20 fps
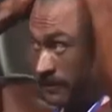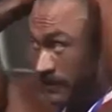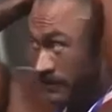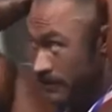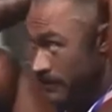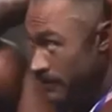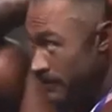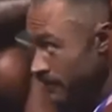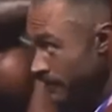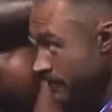
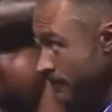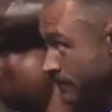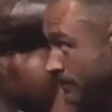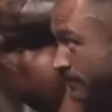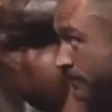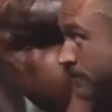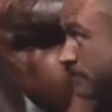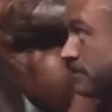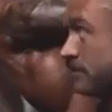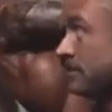
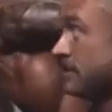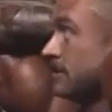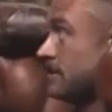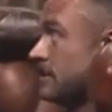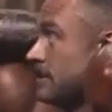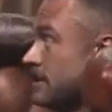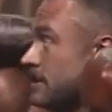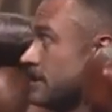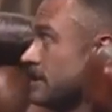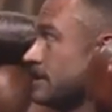
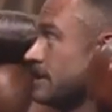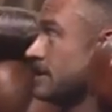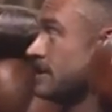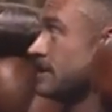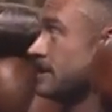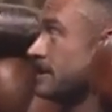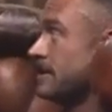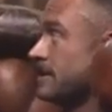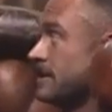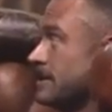
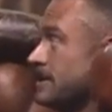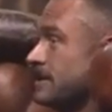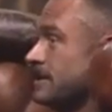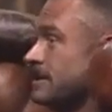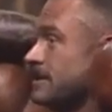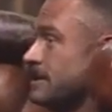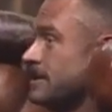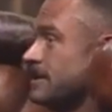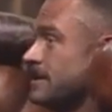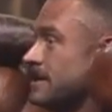
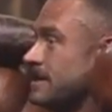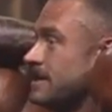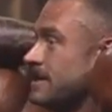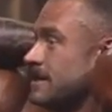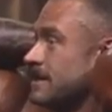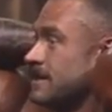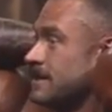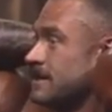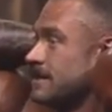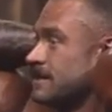
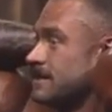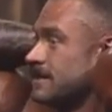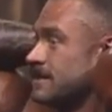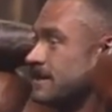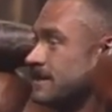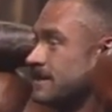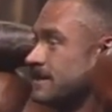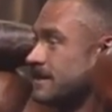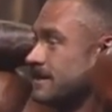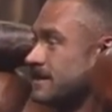
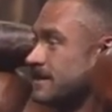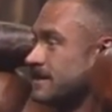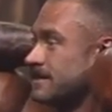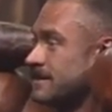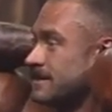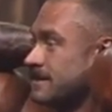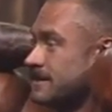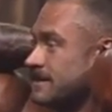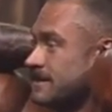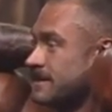
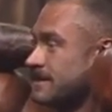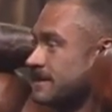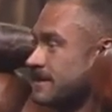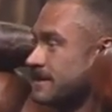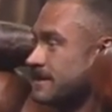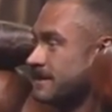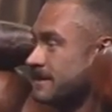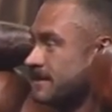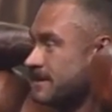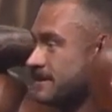
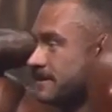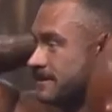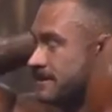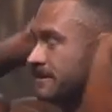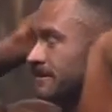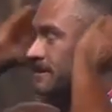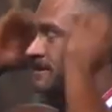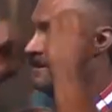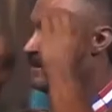This person isn't speaking.